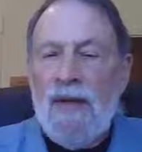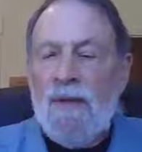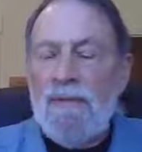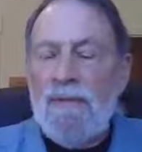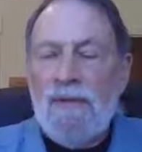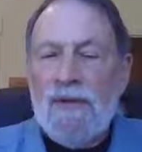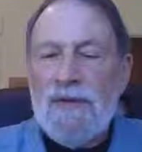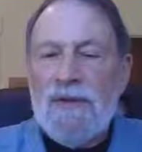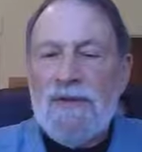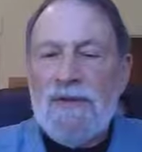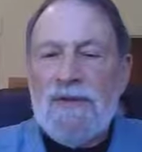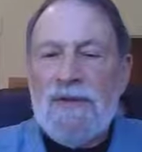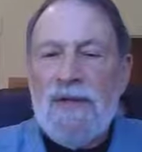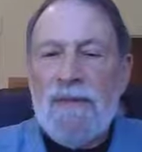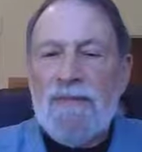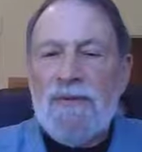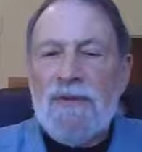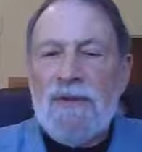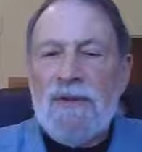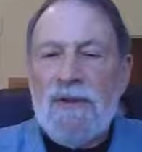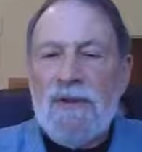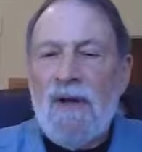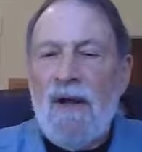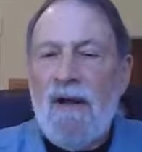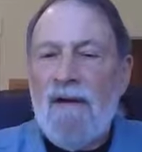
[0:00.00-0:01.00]
a
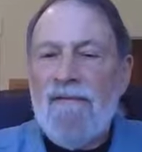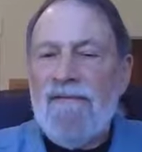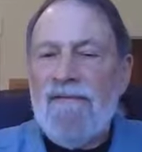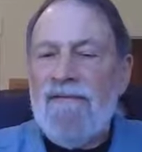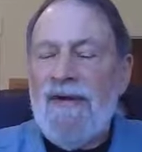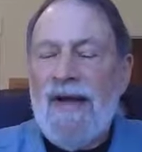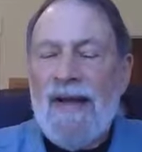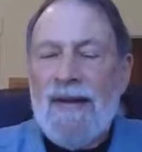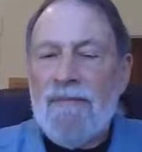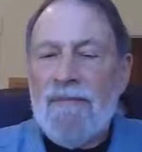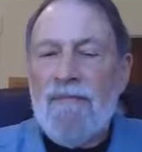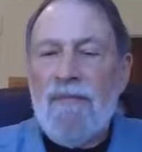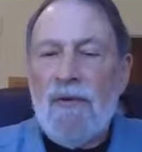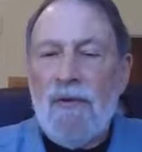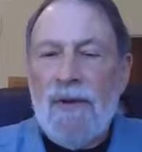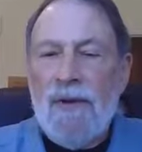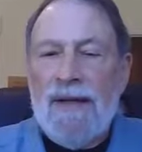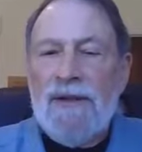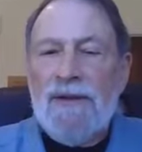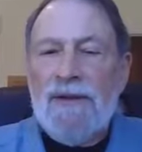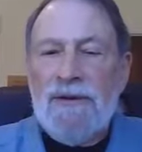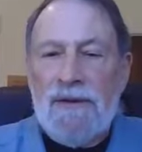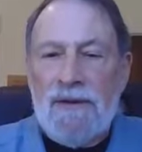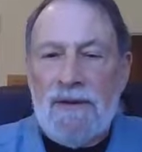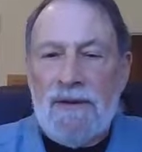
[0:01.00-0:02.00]
perception of
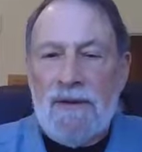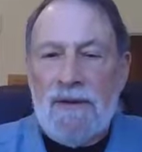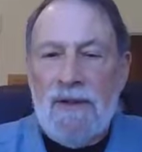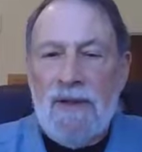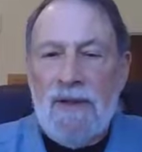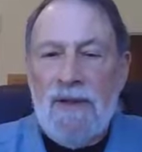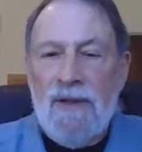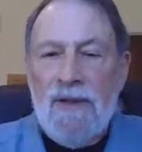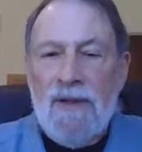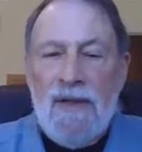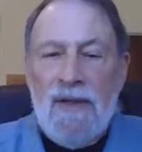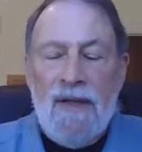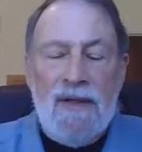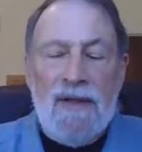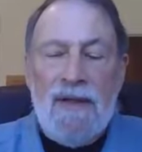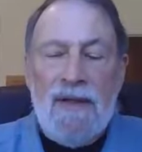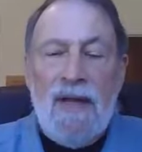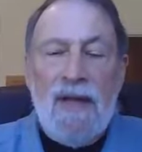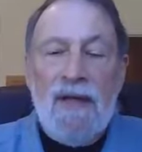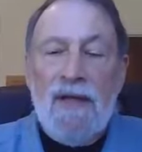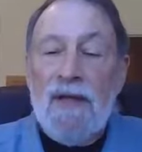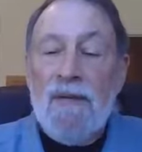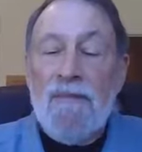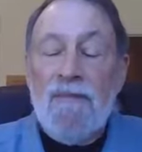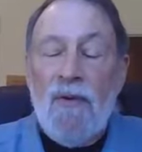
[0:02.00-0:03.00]
vibration in
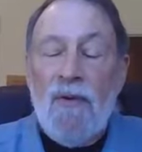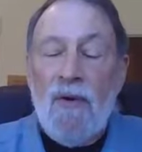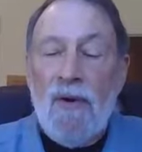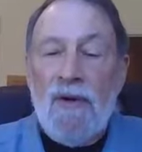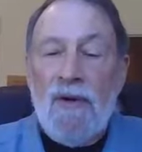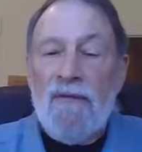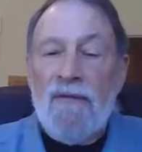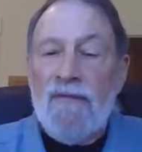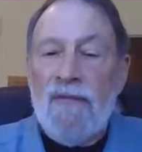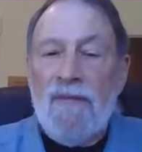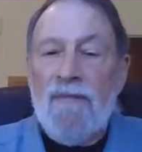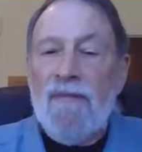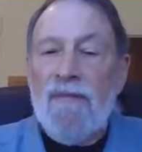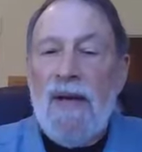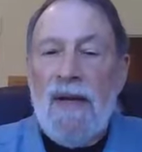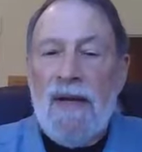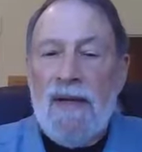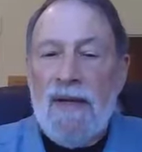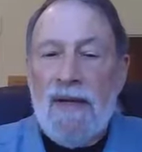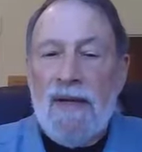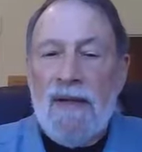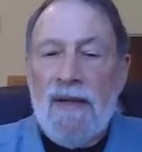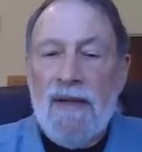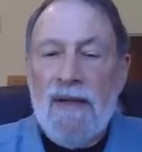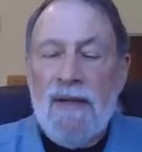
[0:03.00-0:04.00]
any part of the
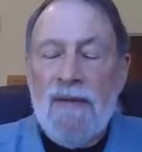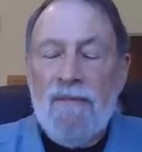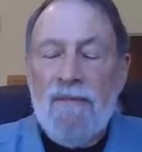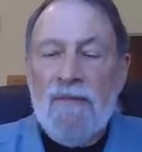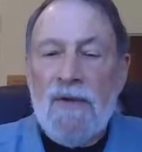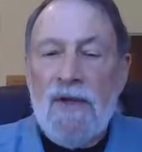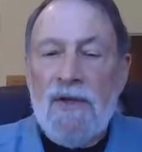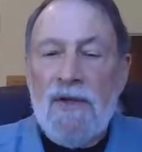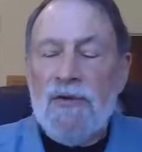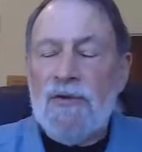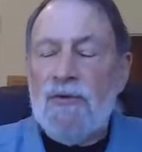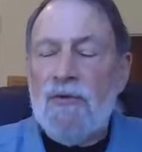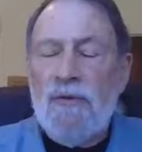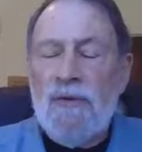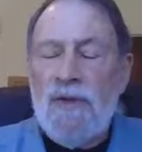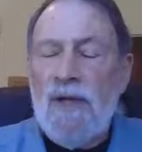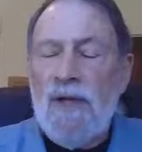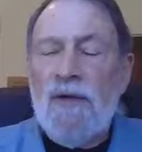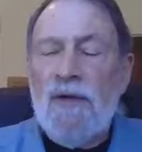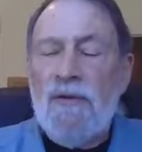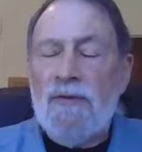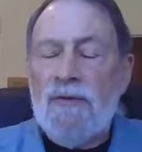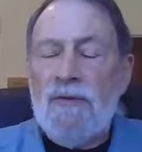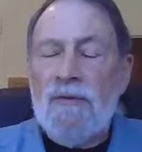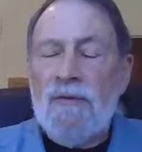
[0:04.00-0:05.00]
body is
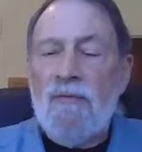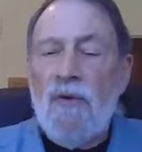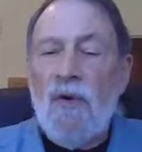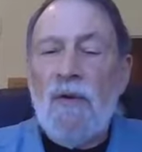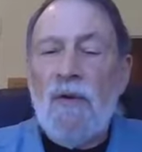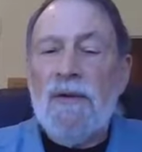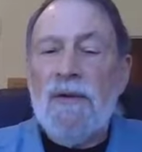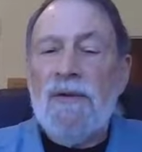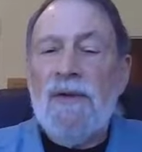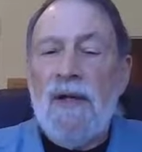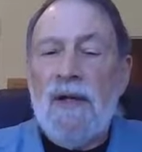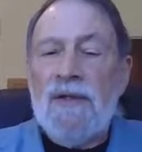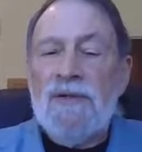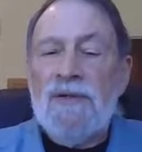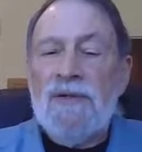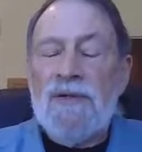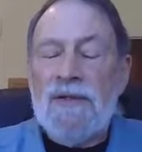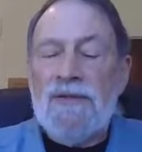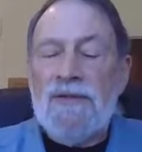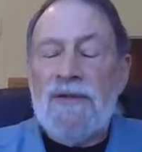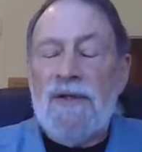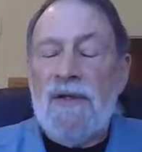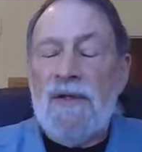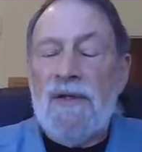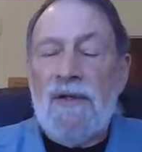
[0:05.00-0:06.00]
unique to mold
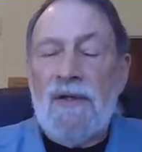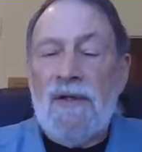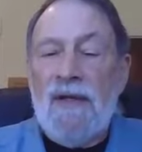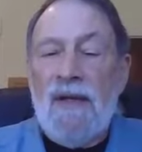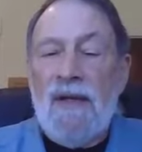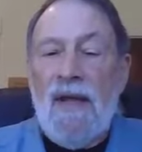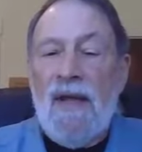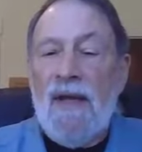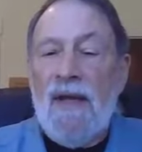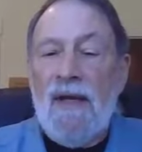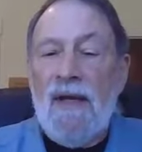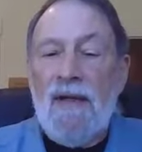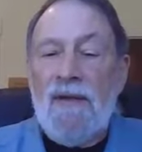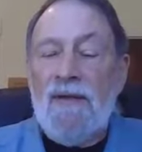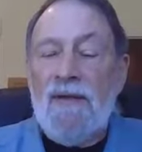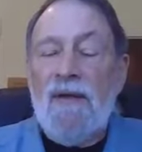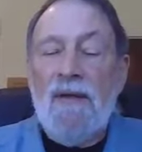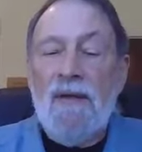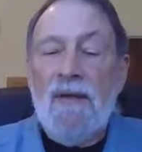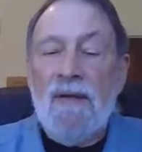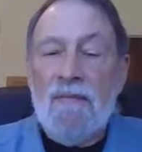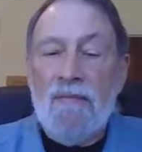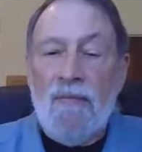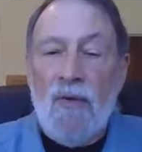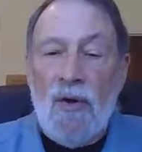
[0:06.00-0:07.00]
toxicity and
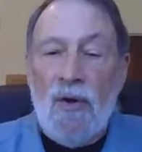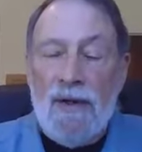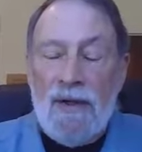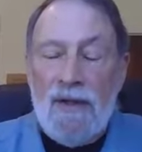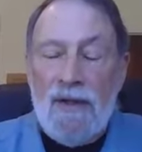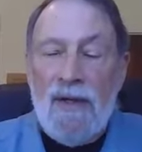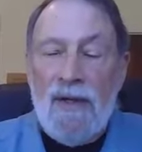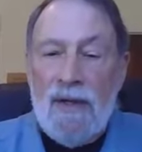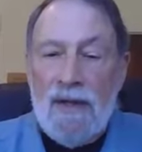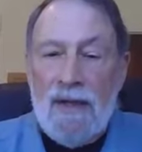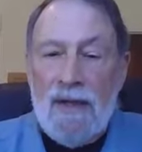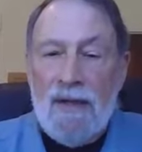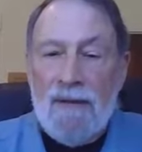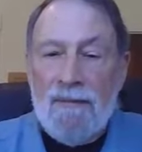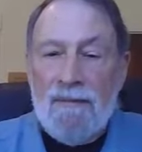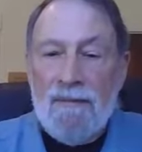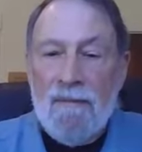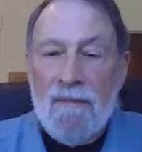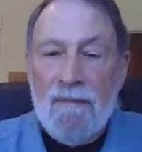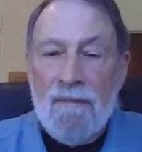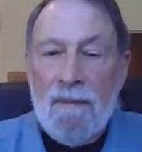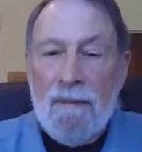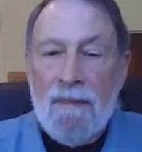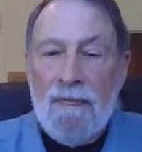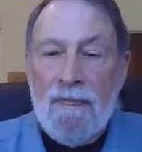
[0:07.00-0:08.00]
Bartonella.
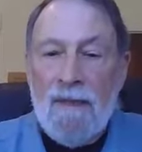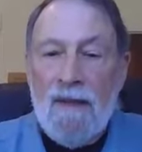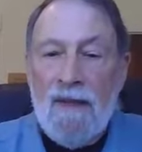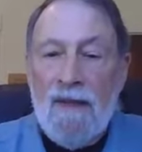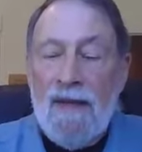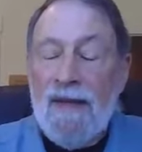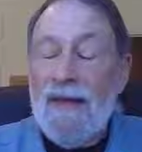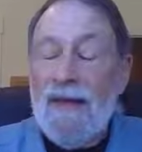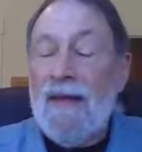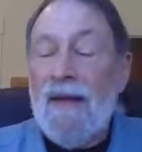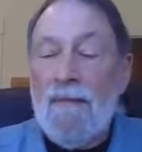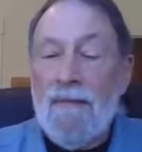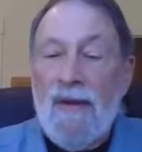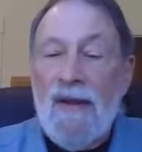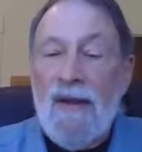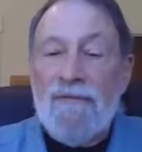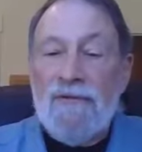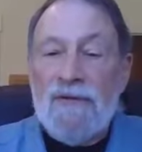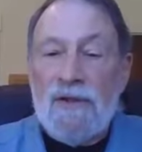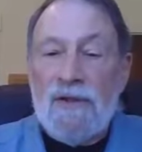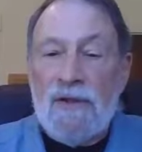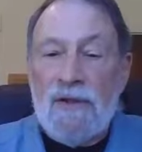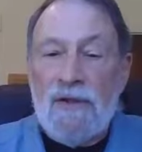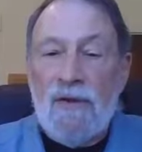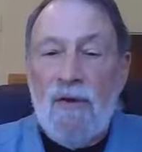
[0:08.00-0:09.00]

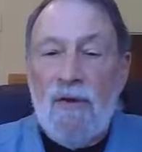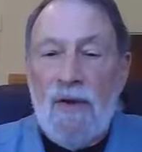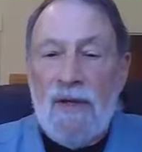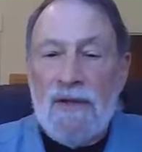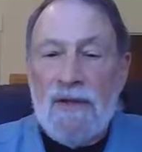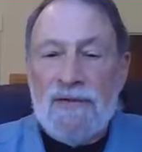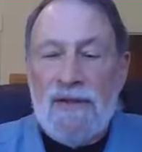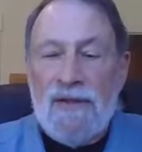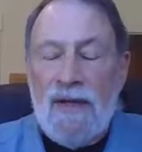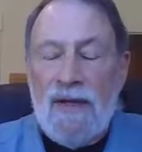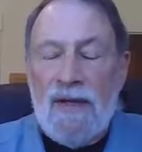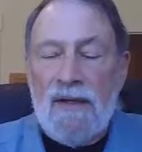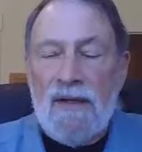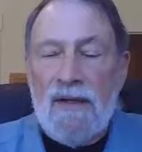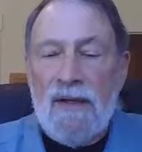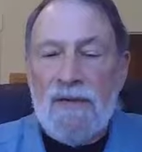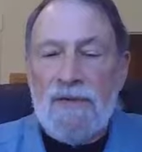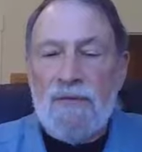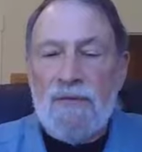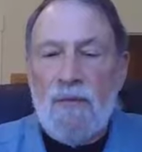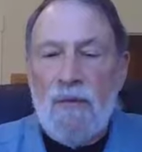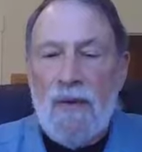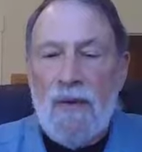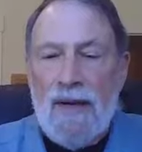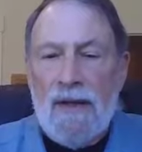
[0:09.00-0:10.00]
EMFs can cause that
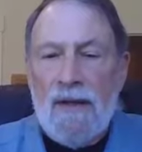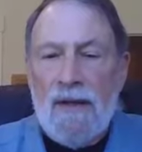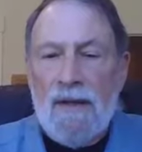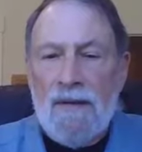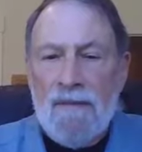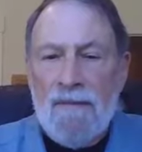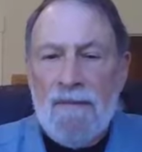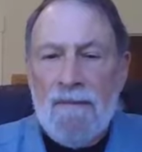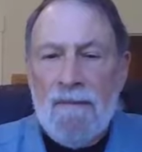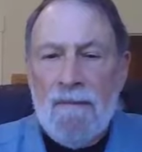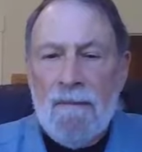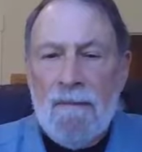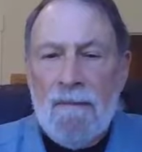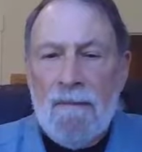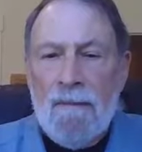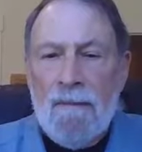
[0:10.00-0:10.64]
as well.